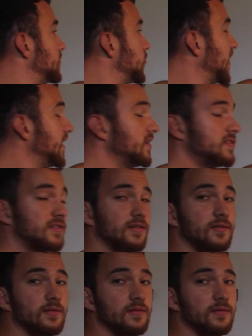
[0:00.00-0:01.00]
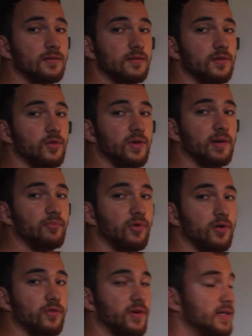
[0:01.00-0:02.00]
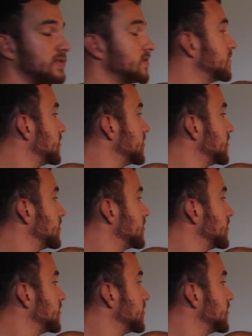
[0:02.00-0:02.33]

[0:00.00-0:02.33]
ways you can progress.